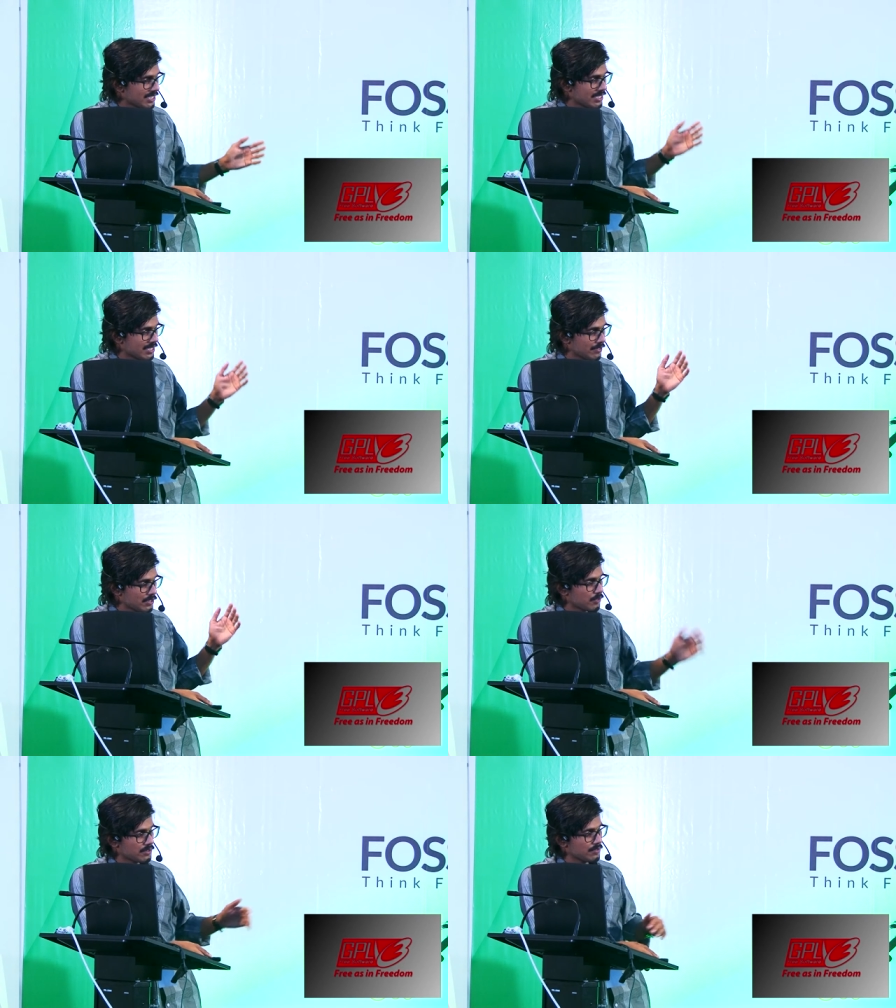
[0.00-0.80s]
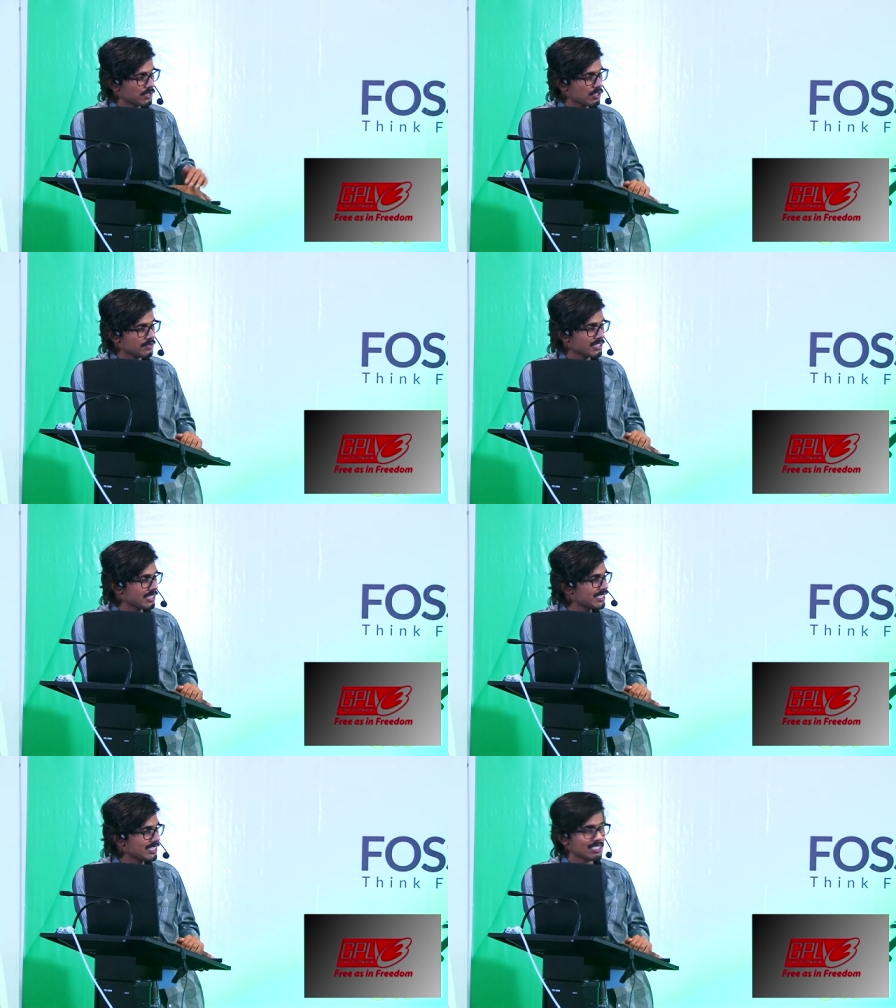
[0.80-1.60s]
is free, free software
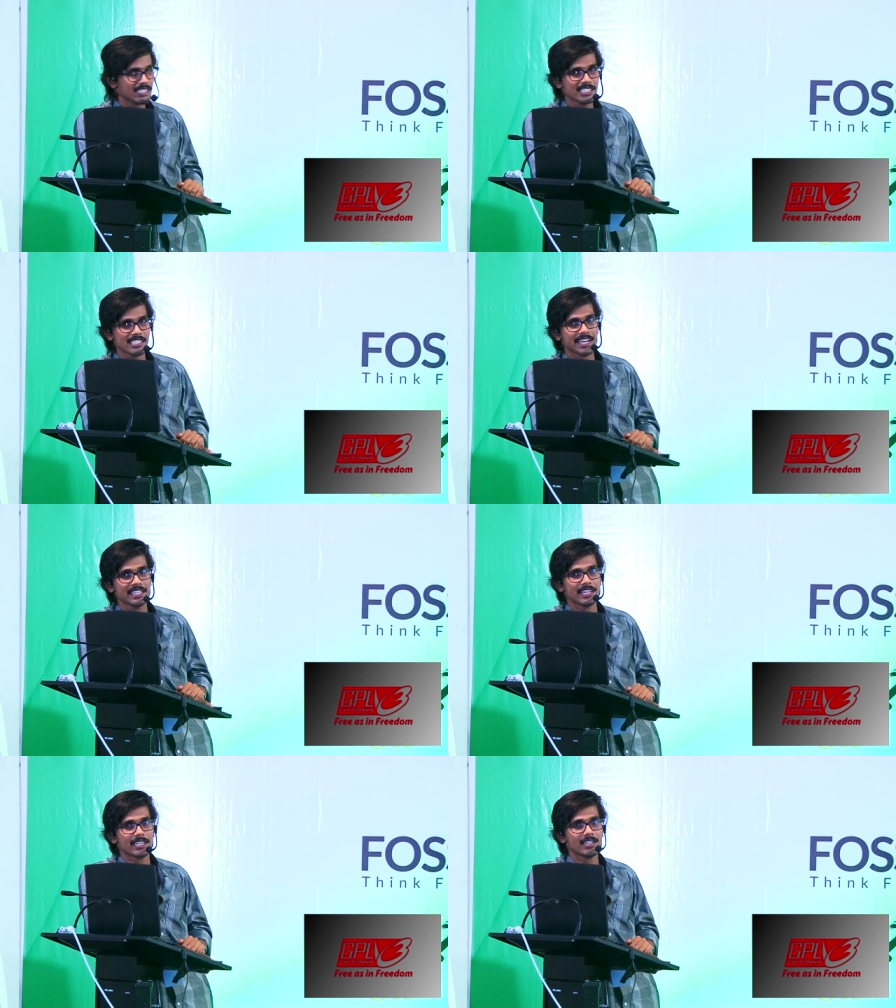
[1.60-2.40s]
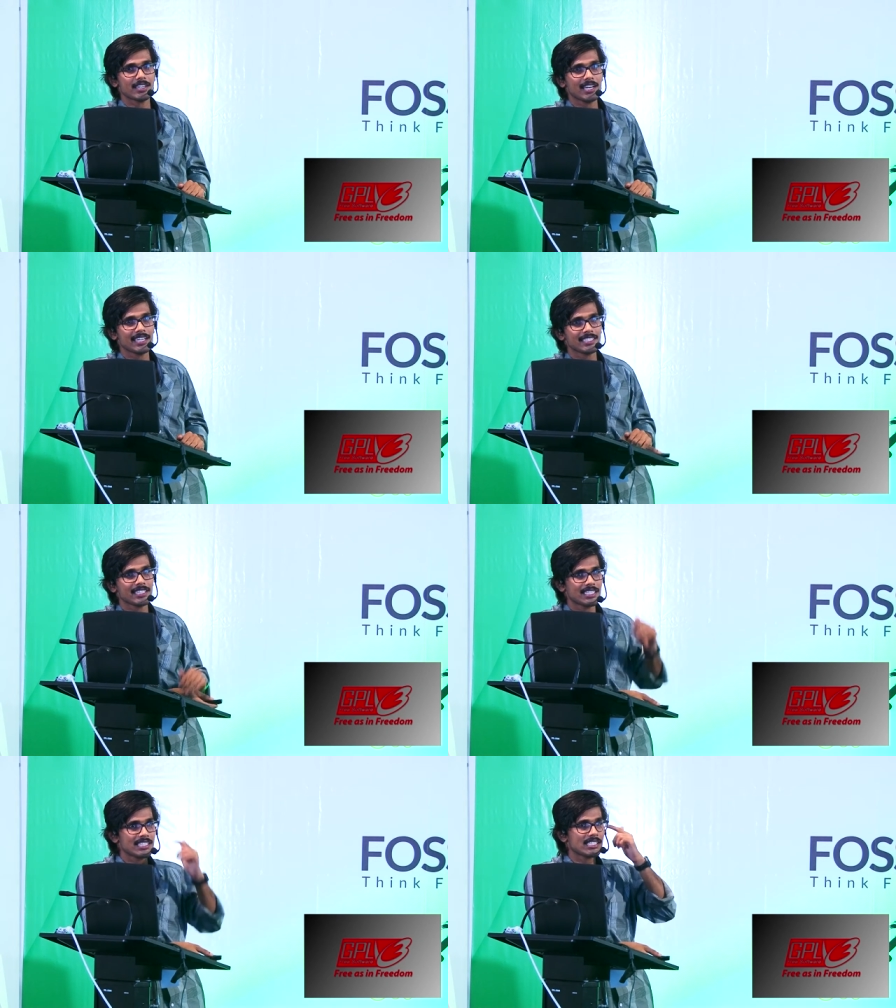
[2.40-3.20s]
thing is his idea. Like uh,
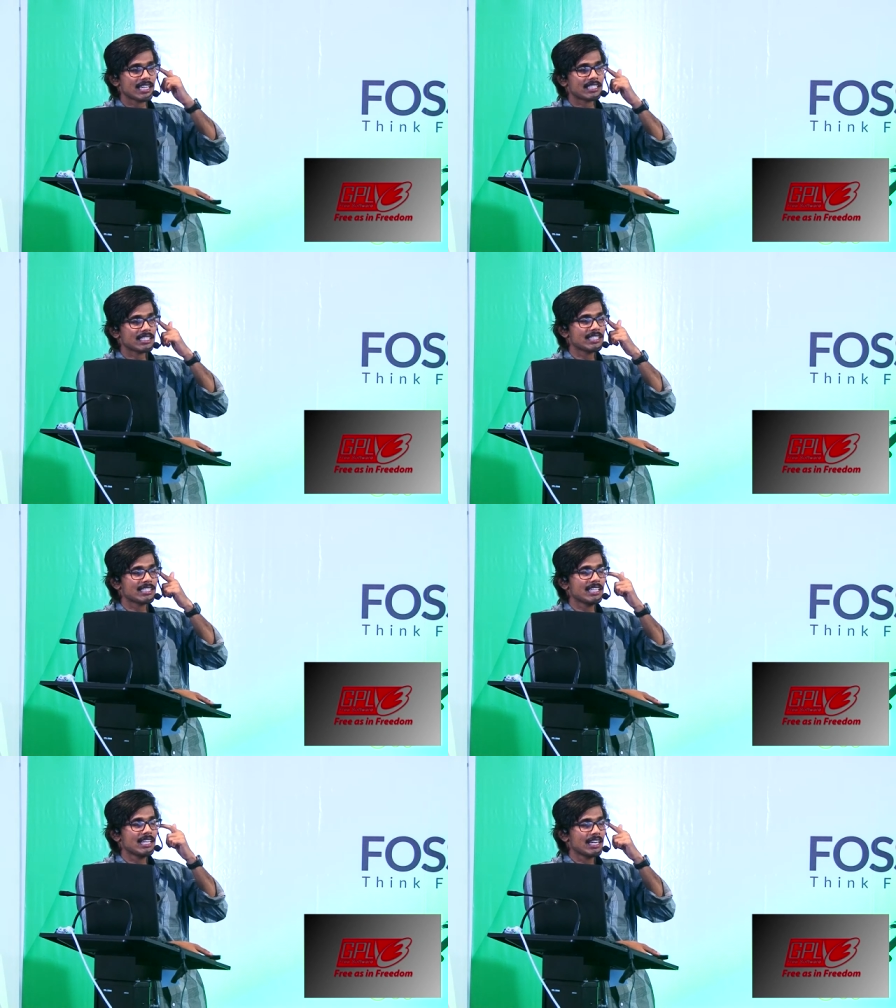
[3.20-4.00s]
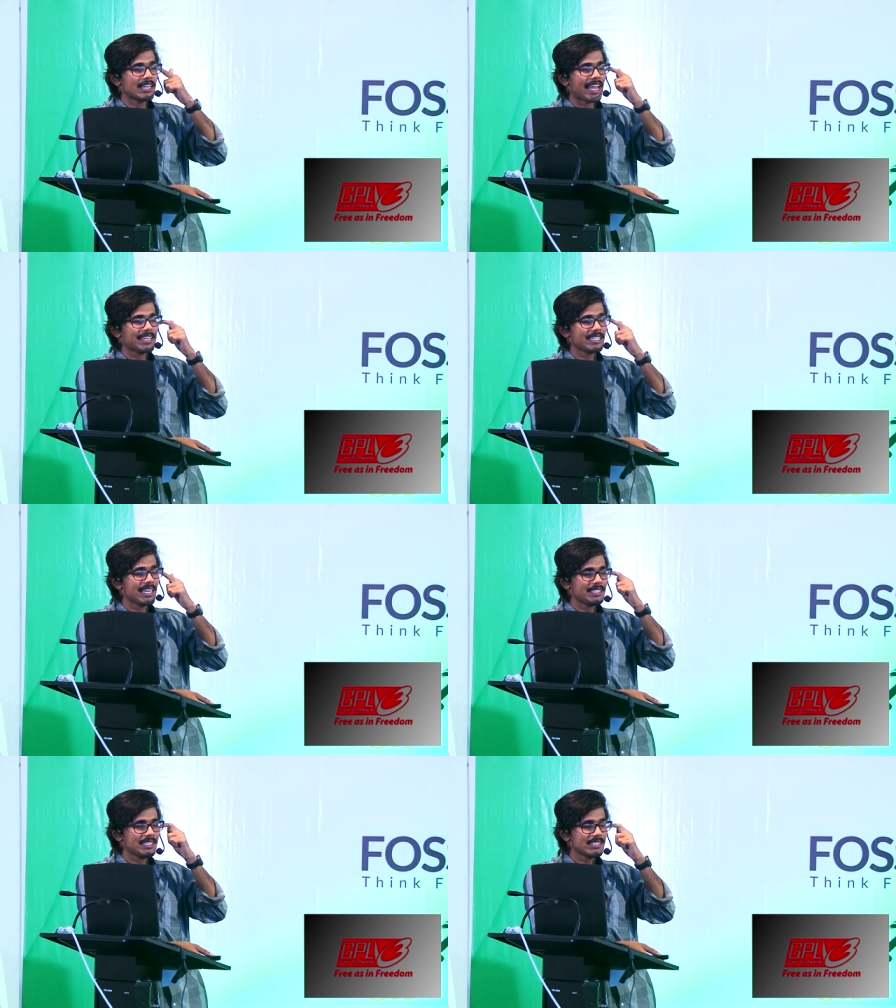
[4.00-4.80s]
he started in
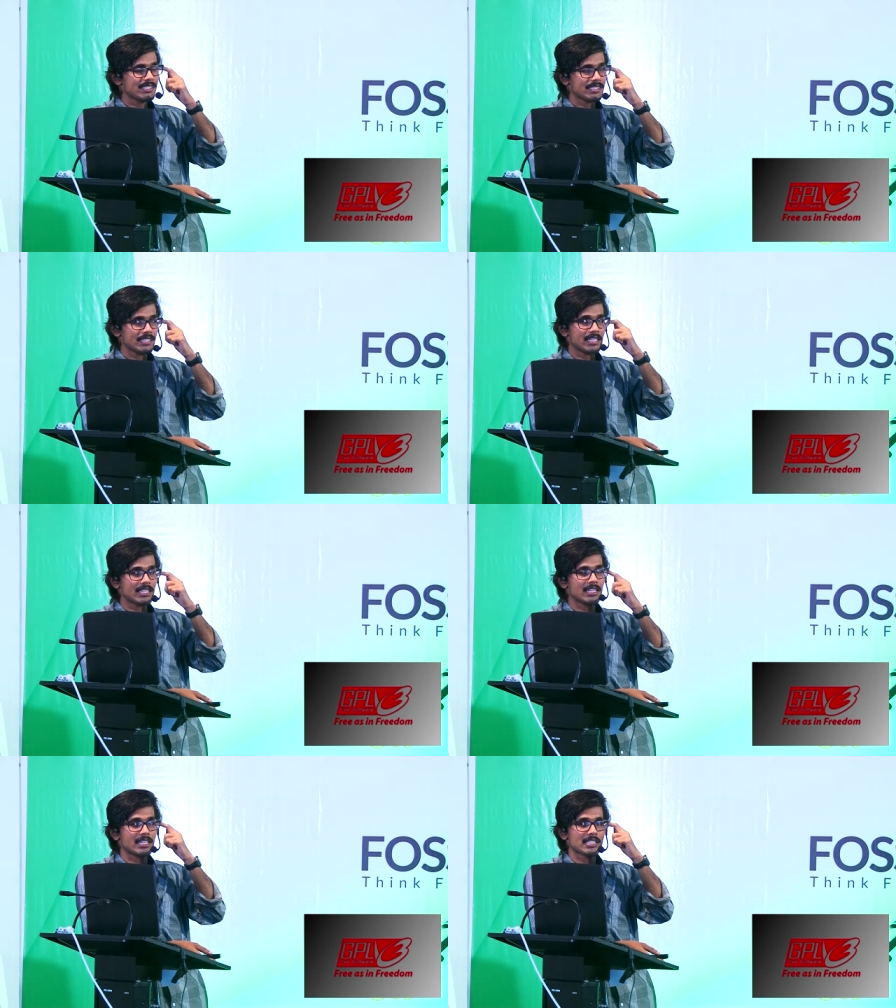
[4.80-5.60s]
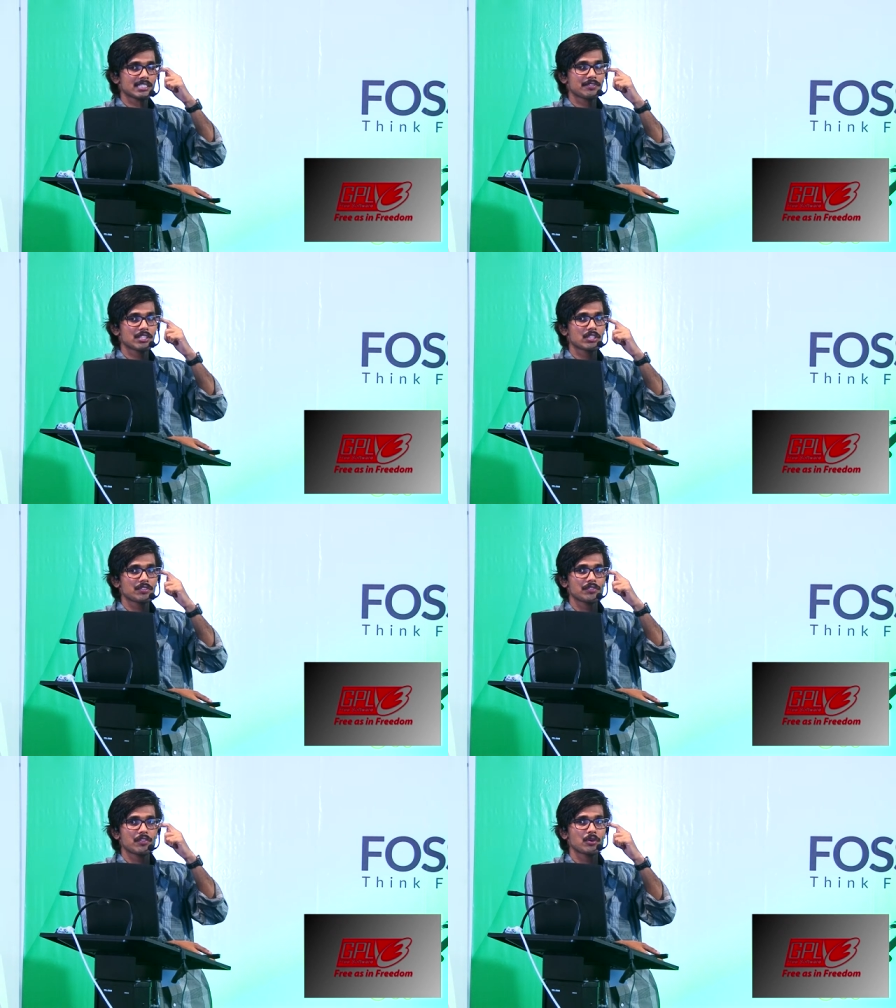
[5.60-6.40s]
1980s uh, Free
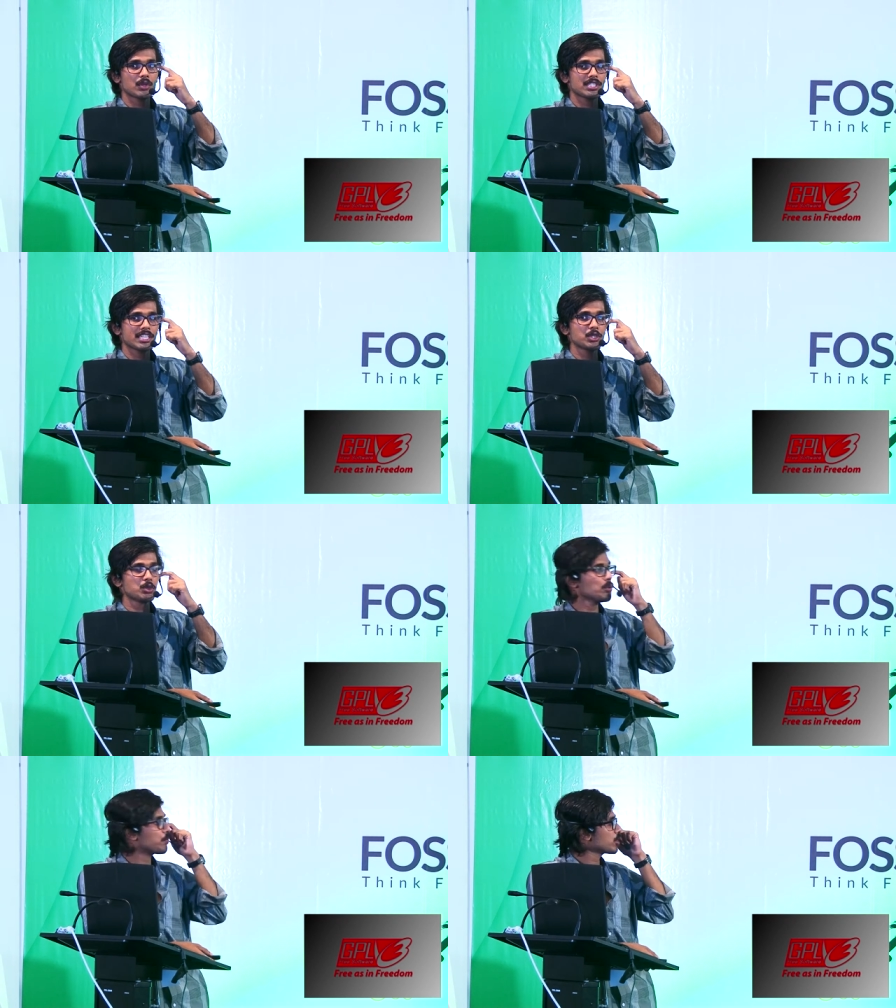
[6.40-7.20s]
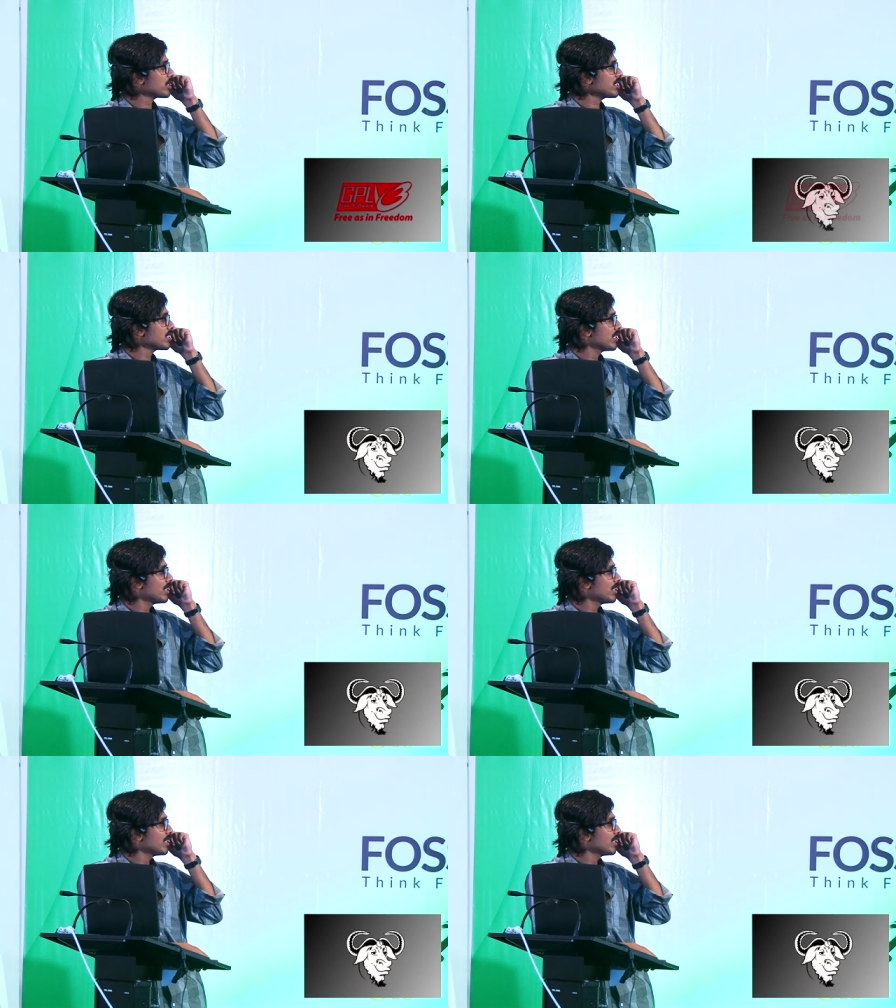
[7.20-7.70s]
Software Foundation GNU project,